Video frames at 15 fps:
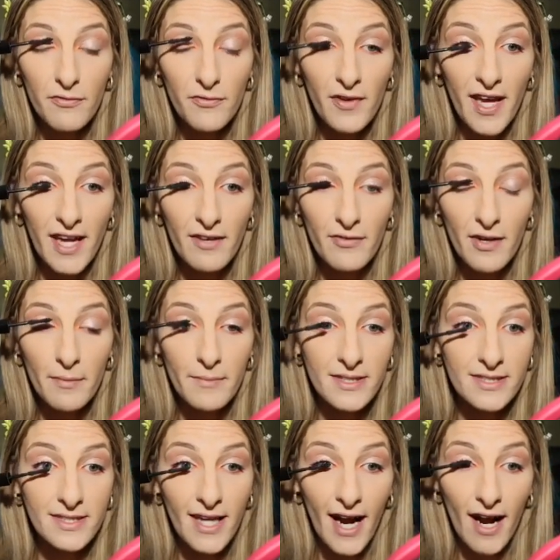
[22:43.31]
favorite
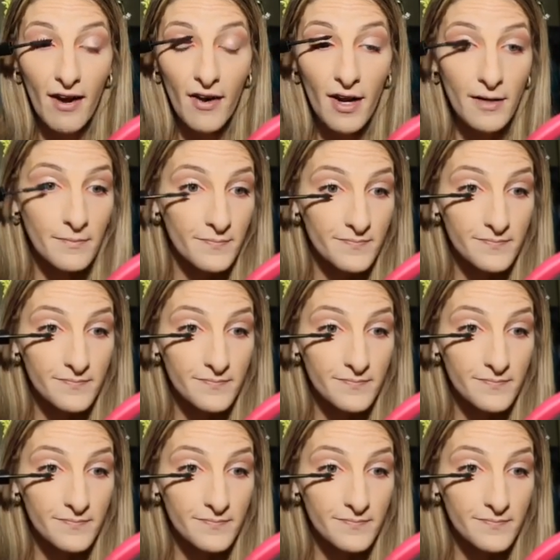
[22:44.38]
mascara.